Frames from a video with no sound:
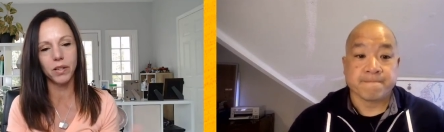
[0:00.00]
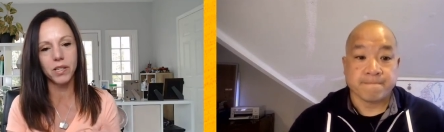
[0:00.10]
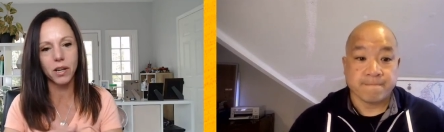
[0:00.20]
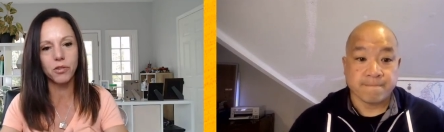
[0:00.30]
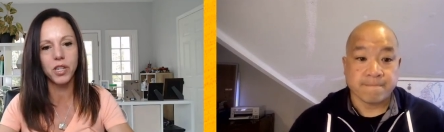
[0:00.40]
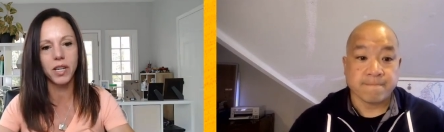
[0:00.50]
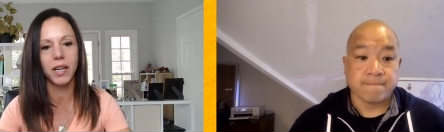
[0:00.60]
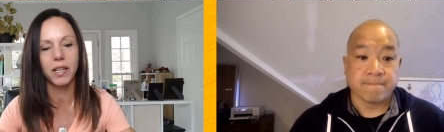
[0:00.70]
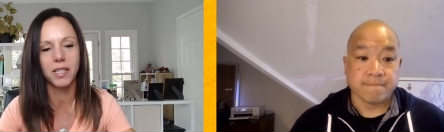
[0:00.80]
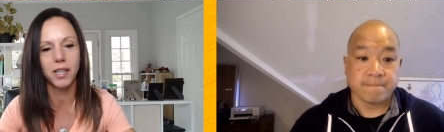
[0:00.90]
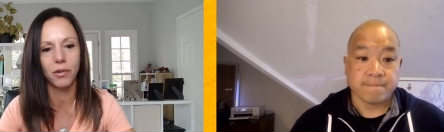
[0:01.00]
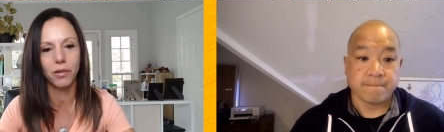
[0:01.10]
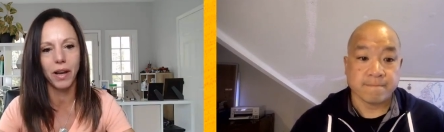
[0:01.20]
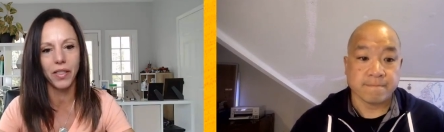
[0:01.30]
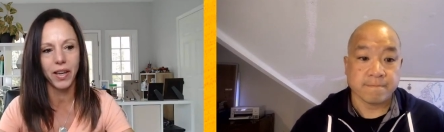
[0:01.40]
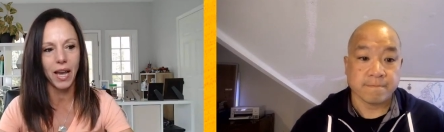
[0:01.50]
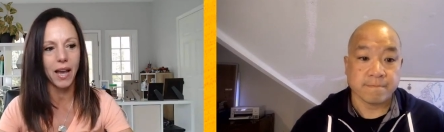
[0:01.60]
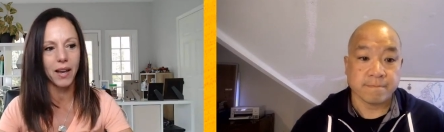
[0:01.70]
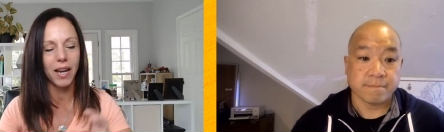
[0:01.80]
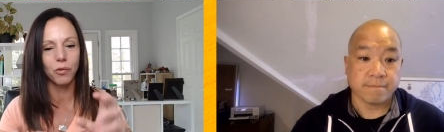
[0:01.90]
Speaker 1: wellness coaching. And so I think
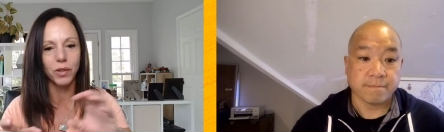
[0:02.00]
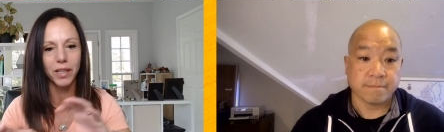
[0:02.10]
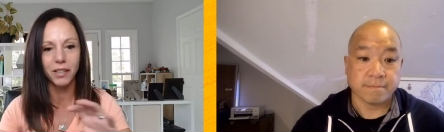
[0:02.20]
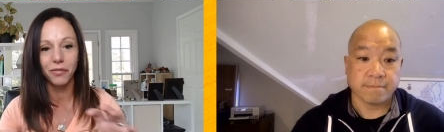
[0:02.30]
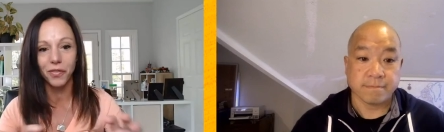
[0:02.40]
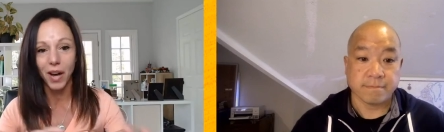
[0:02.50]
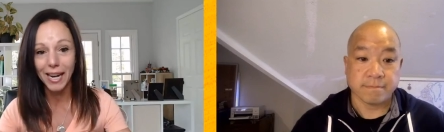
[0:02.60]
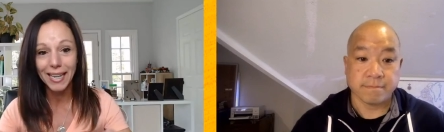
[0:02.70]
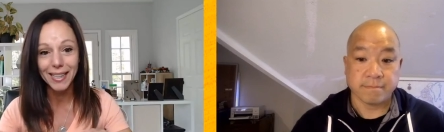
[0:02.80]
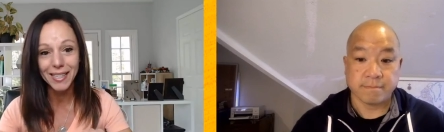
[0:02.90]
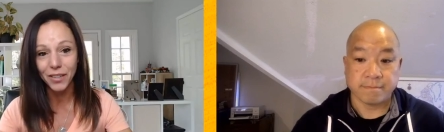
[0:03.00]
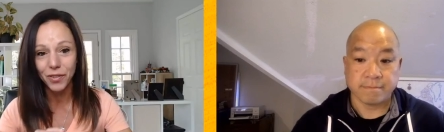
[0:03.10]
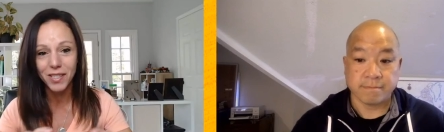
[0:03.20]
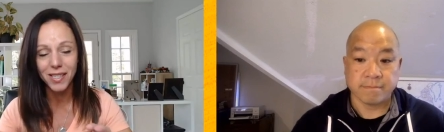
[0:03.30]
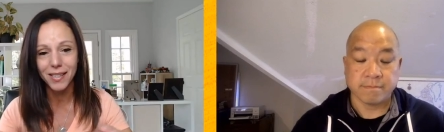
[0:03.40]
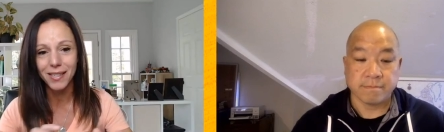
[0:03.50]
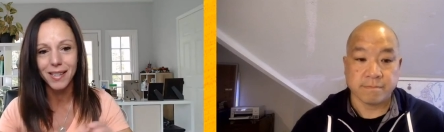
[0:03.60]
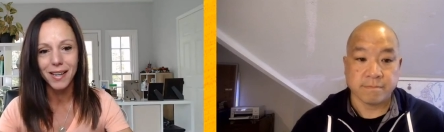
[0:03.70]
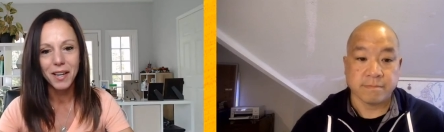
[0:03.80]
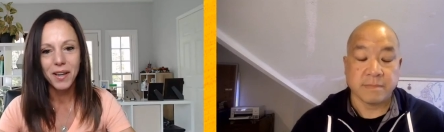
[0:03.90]
kind of really defining the
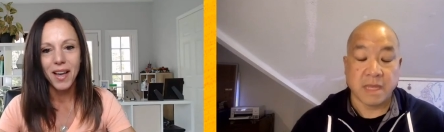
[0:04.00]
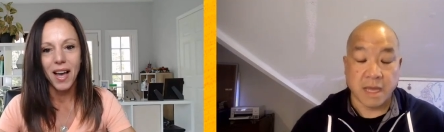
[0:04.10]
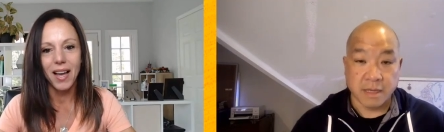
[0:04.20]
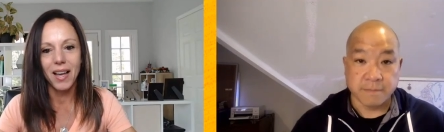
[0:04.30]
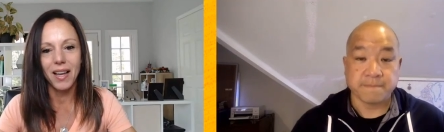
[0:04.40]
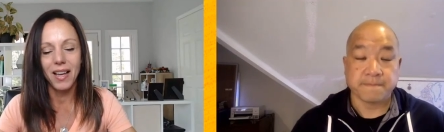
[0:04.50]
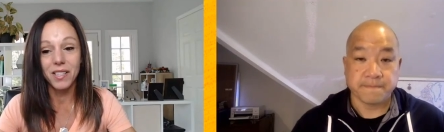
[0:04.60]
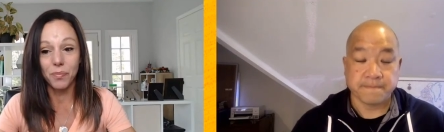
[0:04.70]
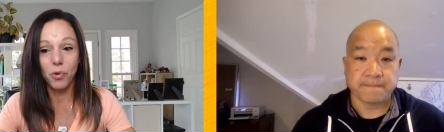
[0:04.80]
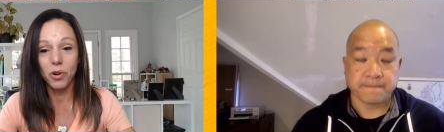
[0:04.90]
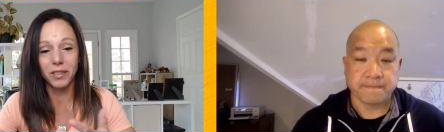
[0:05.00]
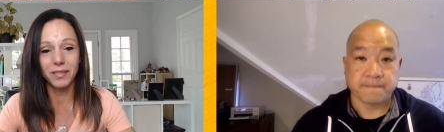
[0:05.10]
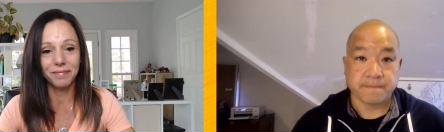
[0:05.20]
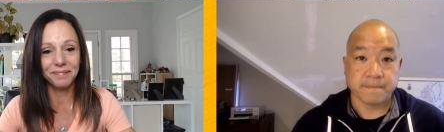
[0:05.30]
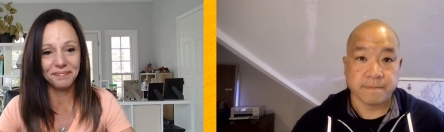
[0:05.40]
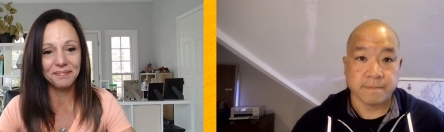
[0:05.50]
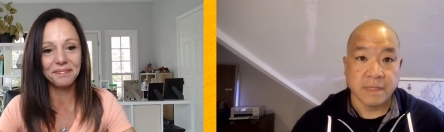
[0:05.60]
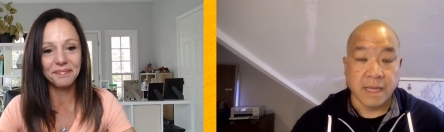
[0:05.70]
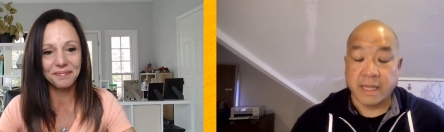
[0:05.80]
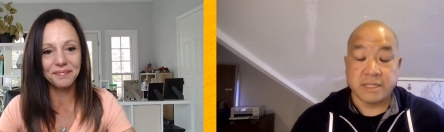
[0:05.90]
differences yeah. uh, is important.
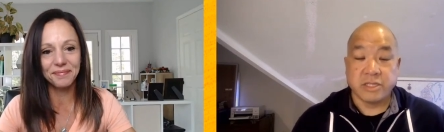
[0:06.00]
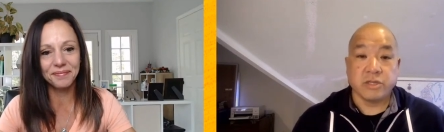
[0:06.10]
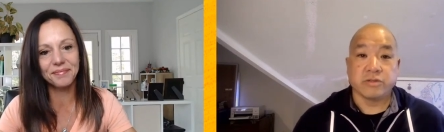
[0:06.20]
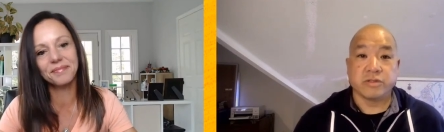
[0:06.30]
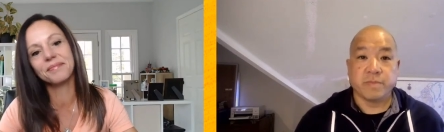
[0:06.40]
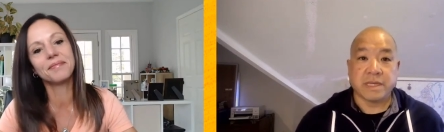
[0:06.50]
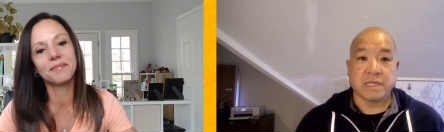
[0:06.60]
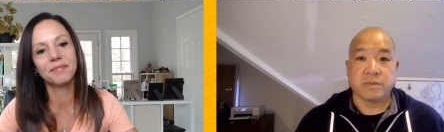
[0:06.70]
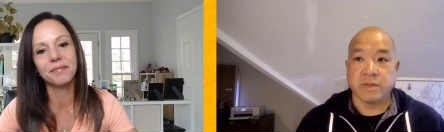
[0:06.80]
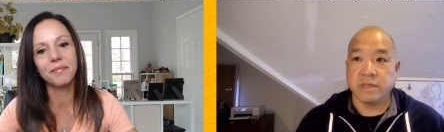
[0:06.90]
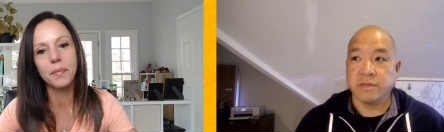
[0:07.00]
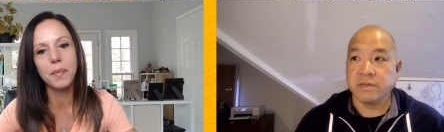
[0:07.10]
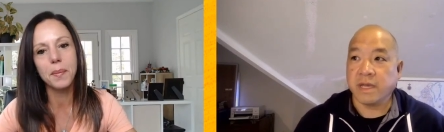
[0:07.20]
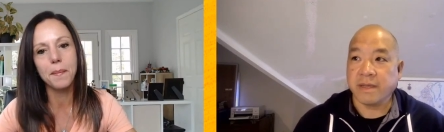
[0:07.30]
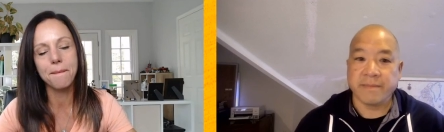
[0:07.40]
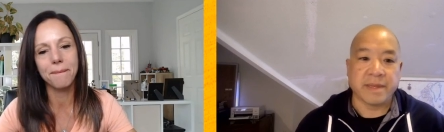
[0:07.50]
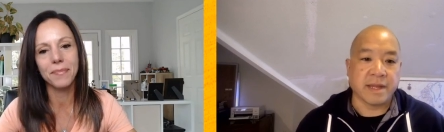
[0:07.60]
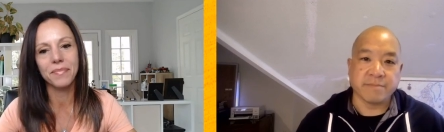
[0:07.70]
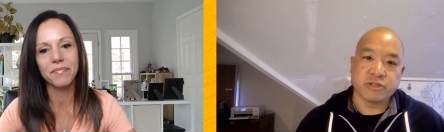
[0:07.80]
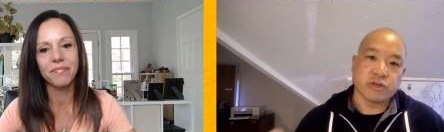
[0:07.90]
Speaker 2: And it's huge because when you talk, I
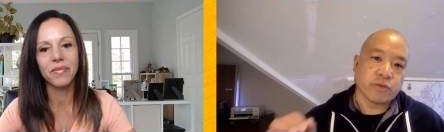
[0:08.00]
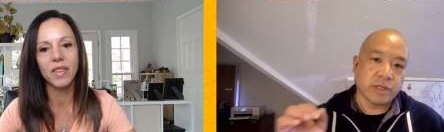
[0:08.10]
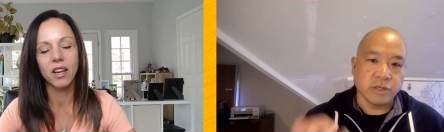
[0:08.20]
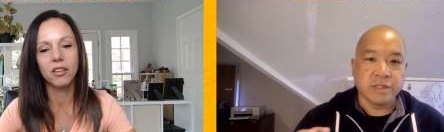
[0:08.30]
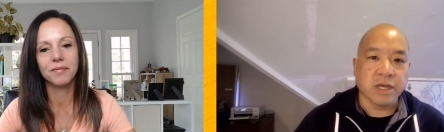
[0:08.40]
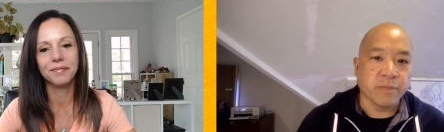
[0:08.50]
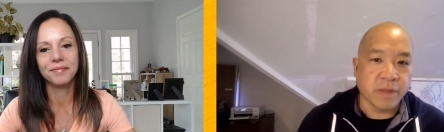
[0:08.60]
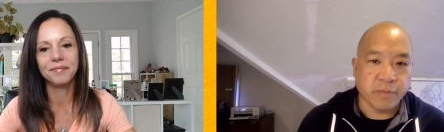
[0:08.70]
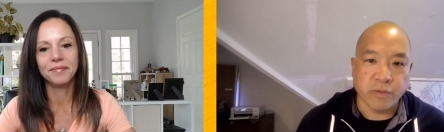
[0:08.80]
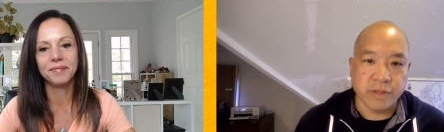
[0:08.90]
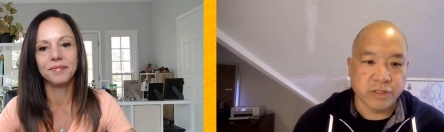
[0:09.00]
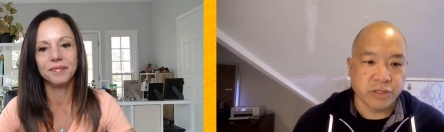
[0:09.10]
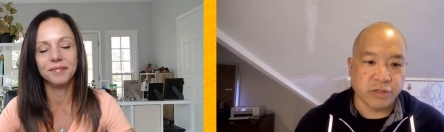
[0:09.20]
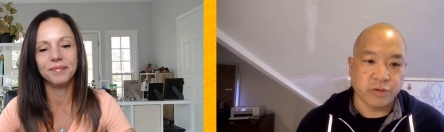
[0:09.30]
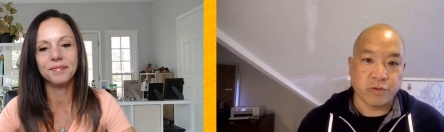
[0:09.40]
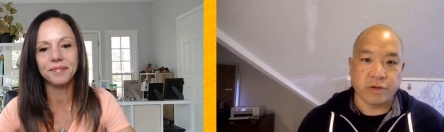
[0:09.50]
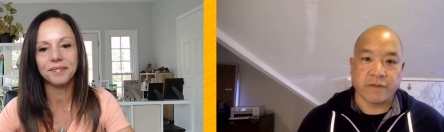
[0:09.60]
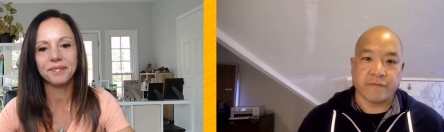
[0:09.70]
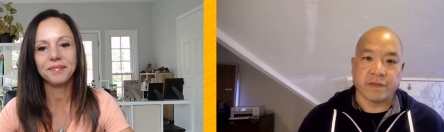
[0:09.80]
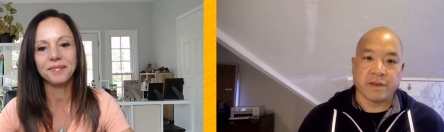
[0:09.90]
mean, I'm sure when you tell people what you do or
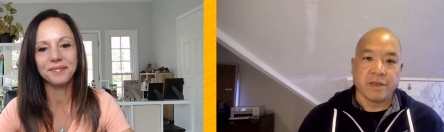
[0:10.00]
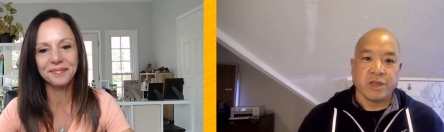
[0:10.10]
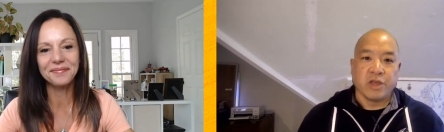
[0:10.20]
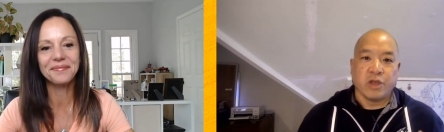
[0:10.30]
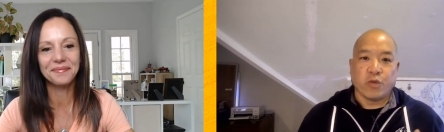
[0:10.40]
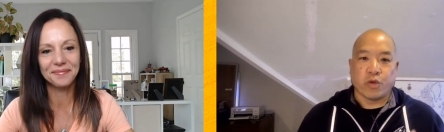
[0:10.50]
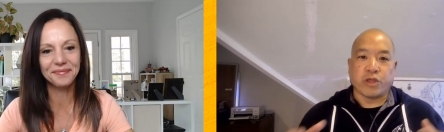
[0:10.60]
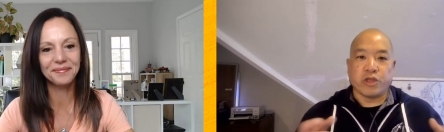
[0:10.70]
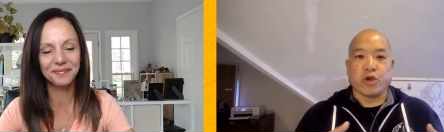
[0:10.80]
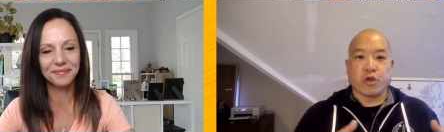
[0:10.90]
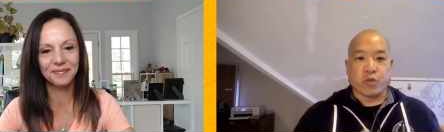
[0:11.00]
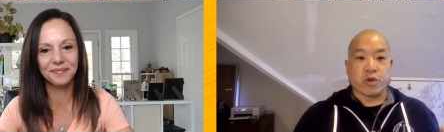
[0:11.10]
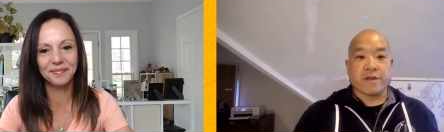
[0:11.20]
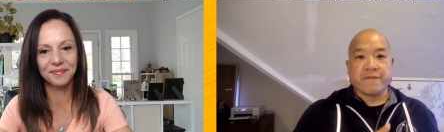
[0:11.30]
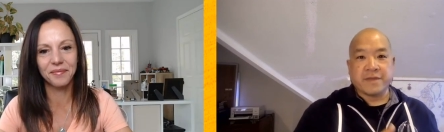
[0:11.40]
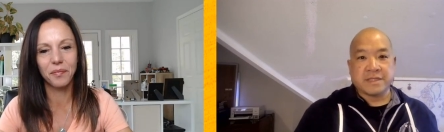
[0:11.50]
even where you go to work